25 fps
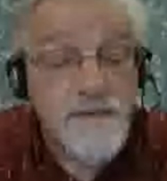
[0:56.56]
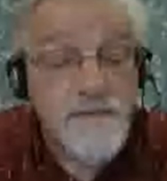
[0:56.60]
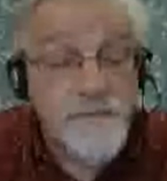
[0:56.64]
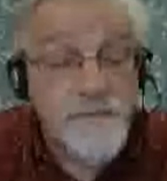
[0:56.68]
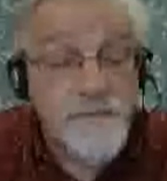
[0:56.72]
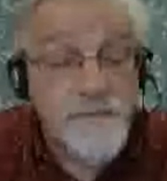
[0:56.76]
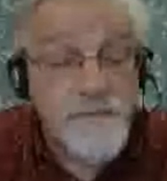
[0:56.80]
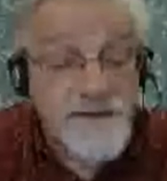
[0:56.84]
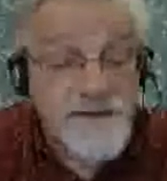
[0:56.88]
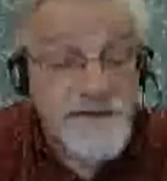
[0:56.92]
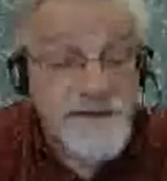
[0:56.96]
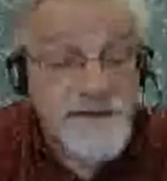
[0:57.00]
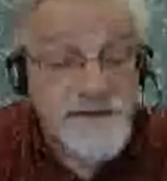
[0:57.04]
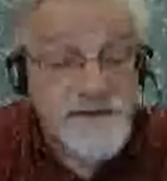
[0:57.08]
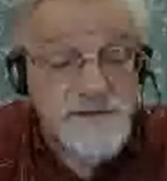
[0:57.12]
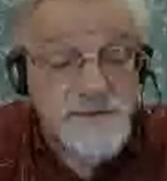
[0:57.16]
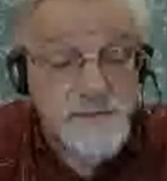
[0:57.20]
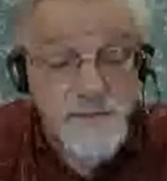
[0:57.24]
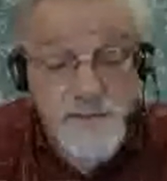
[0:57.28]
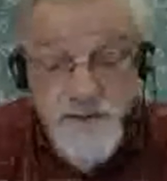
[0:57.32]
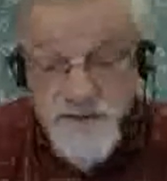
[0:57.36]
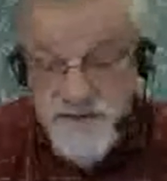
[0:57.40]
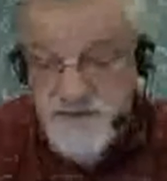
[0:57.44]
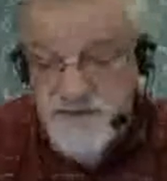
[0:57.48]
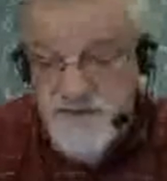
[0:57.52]
we get the
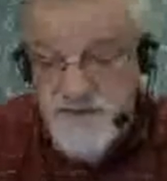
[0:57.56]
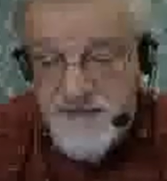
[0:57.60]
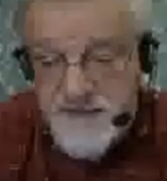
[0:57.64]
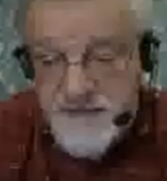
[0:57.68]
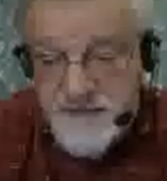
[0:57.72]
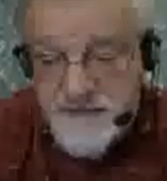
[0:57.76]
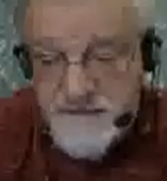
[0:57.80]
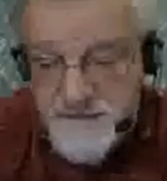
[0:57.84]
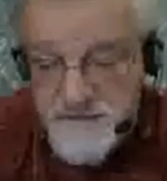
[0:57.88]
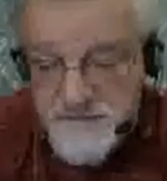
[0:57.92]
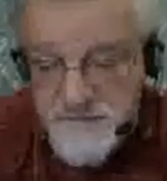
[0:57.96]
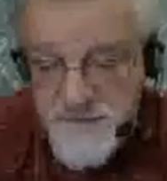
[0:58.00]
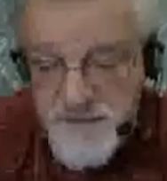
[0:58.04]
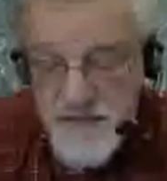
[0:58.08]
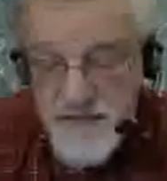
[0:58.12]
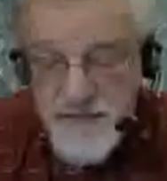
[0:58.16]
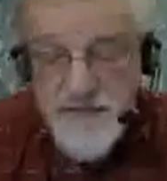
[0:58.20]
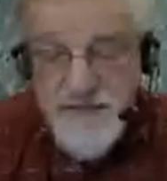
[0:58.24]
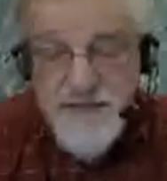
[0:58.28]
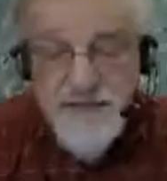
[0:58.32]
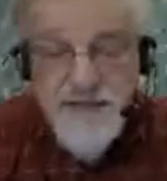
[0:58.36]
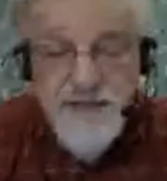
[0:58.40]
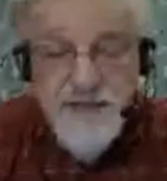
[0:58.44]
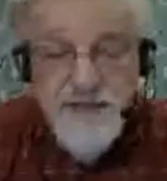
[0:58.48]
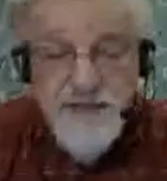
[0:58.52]
right thing.
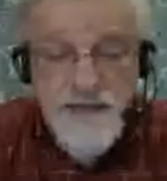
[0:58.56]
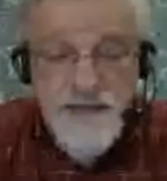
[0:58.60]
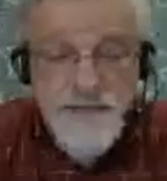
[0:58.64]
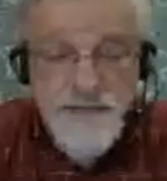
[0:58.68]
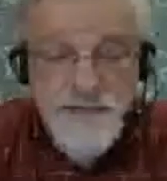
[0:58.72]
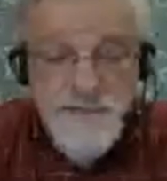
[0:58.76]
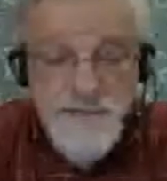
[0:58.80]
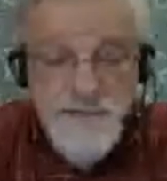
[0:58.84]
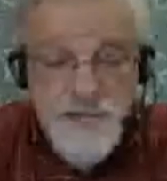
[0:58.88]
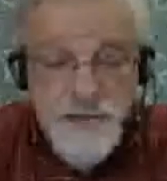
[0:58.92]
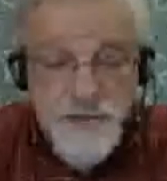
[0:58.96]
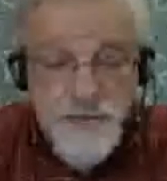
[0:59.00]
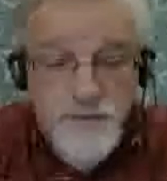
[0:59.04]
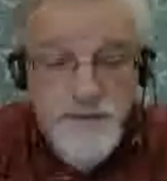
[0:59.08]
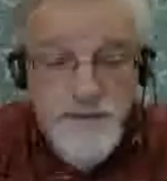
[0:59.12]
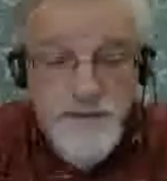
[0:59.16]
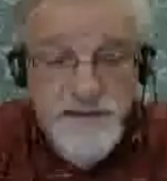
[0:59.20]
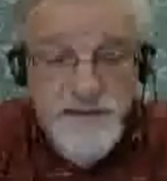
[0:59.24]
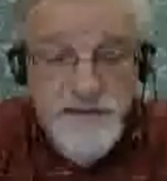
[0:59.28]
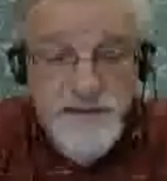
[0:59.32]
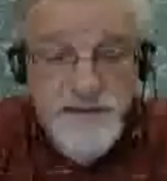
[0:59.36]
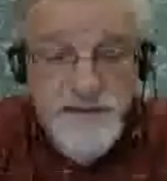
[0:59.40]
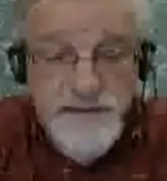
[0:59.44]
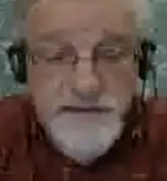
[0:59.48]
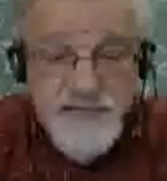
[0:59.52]
So
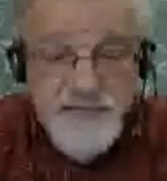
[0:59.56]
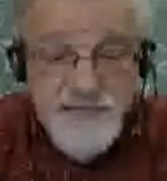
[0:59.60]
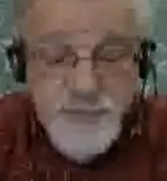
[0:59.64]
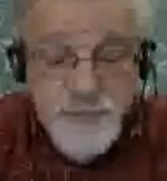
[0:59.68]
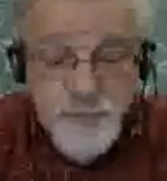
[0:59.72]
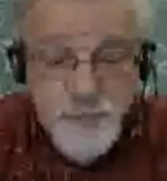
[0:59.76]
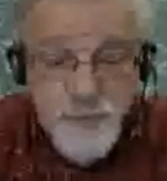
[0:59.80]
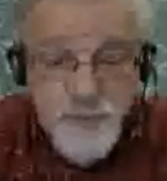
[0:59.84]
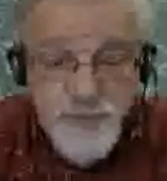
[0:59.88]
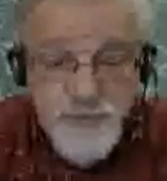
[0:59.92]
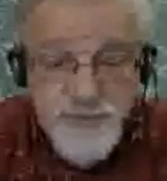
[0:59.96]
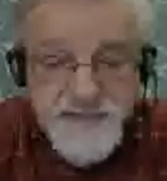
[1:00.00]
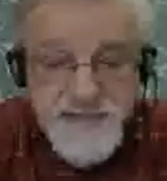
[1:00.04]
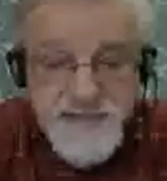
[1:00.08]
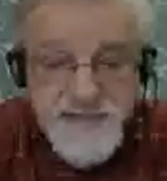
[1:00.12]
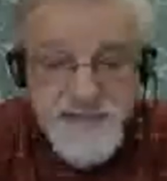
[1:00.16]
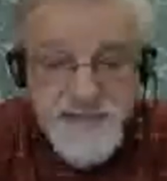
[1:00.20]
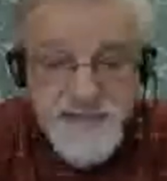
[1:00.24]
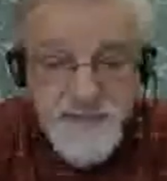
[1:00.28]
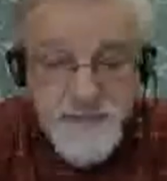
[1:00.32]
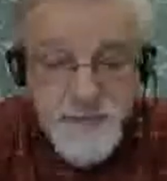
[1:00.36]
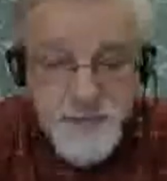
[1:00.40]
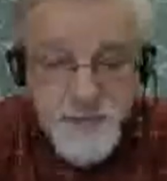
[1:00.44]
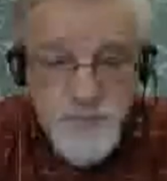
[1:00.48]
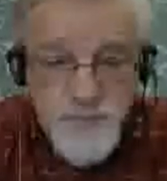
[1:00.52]
it's working
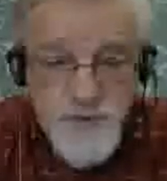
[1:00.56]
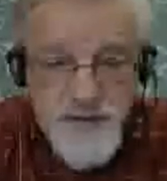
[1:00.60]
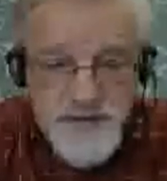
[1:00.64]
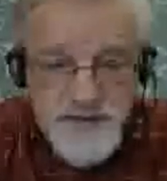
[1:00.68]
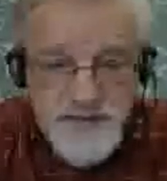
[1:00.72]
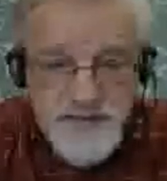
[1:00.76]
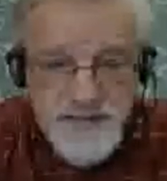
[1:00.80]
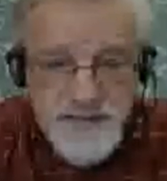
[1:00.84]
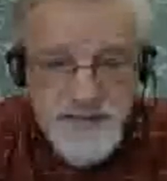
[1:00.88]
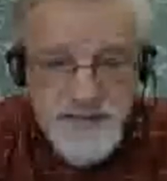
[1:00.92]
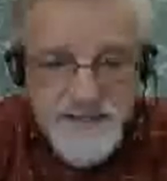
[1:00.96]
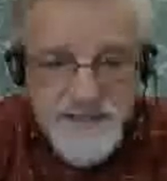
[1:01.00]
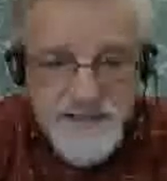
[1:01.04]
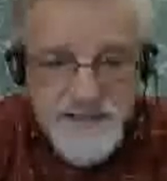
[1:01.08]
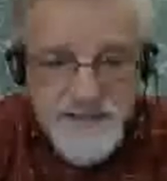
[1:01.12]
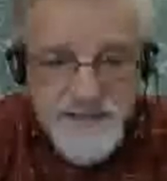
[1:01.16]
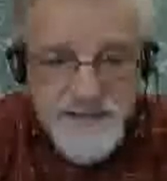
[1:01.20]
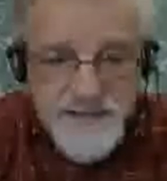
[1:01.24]
correctly.